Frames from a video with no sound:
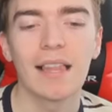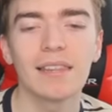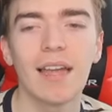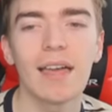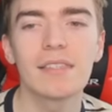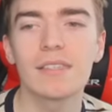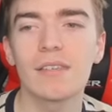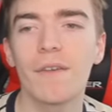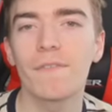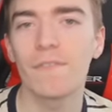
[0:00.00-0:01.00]

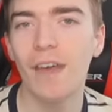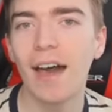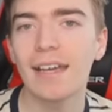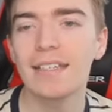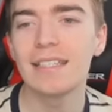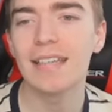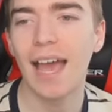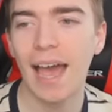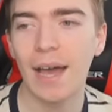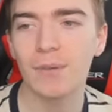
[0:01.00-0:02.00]
Let's find
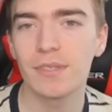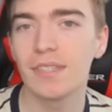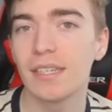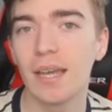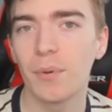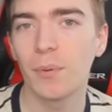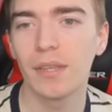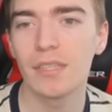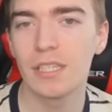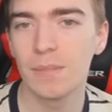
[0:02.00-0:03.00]
out. The
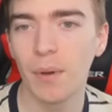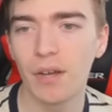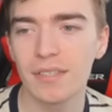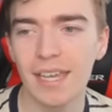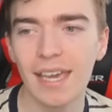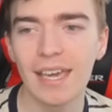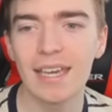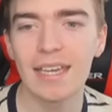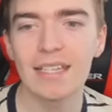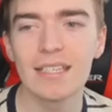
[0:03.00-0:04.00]
#1 spot
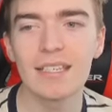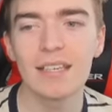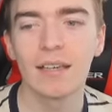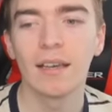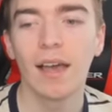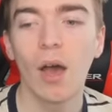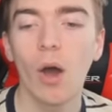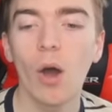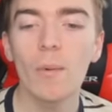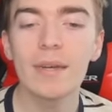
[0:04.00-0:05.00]
is...
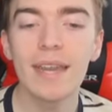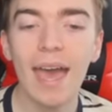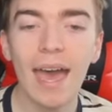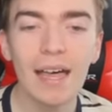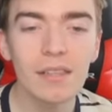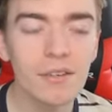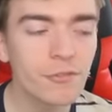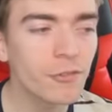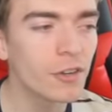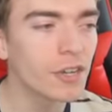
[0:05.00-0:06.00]
oh, an
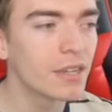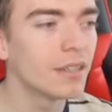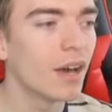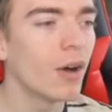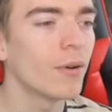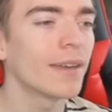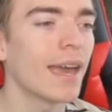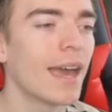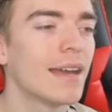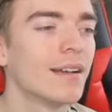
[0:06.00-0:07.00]
elephant!
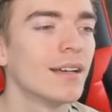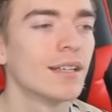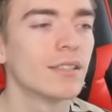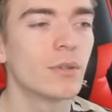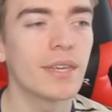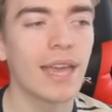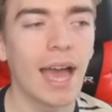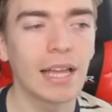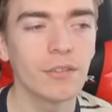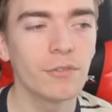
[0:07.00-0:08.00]
Okay, so the
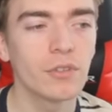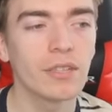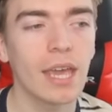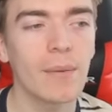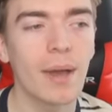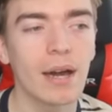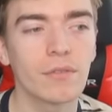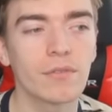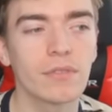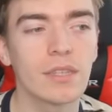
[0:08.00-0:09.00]
elephant came out
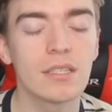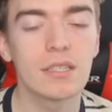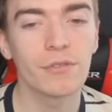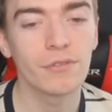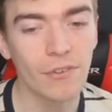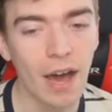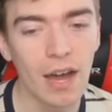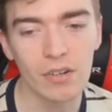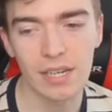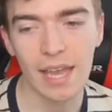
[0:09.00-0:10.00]
of the
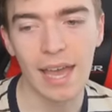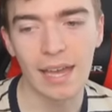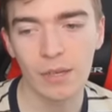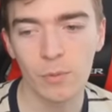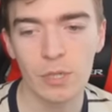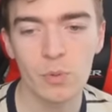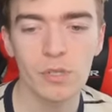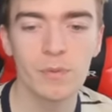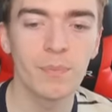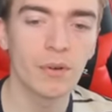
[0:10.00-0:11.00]
safari egg, which
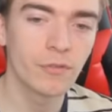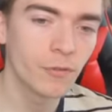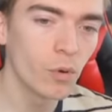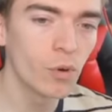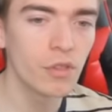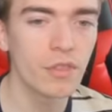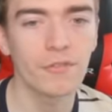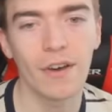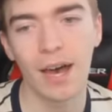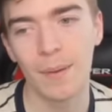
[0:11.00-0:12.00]
was before the
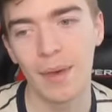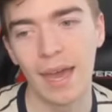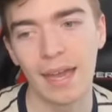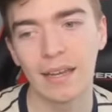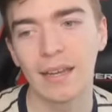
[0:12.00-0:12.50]
farm egg.